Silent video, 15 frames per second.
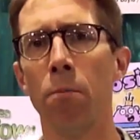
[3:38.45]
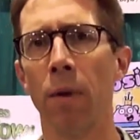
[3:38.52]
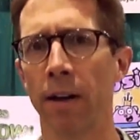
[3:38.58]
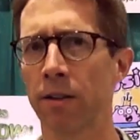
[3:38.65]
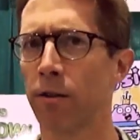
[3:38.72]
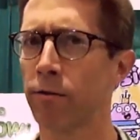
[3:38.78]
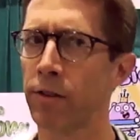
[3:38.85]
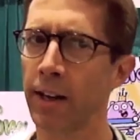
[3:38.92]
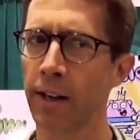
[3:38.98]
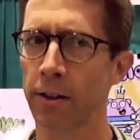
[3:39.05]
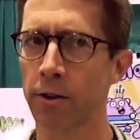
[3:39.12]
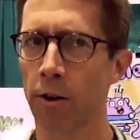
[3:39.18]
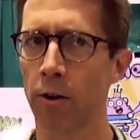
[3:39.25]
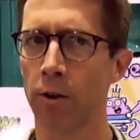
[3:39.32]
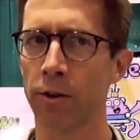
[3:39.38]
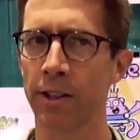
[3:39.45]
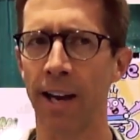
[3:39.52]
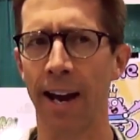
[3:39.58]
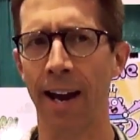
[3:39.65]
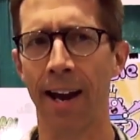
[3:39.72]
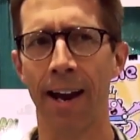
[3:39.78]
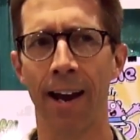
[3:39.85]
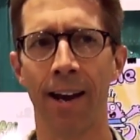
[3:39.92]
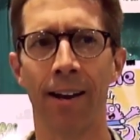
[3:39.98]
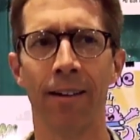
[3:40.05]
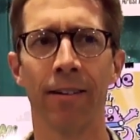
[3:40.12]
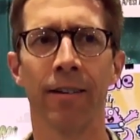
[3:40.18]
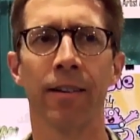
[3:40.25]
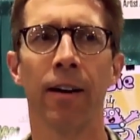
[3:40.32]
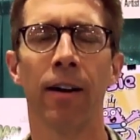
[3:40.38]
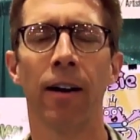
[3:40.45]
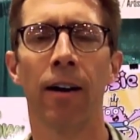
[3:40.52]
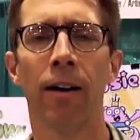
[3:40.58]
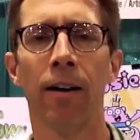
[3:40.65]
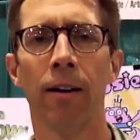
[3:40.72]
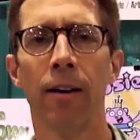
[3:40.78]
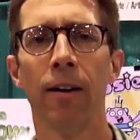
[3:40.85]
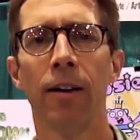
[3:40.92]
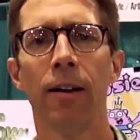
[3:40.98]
mix of, like, adult and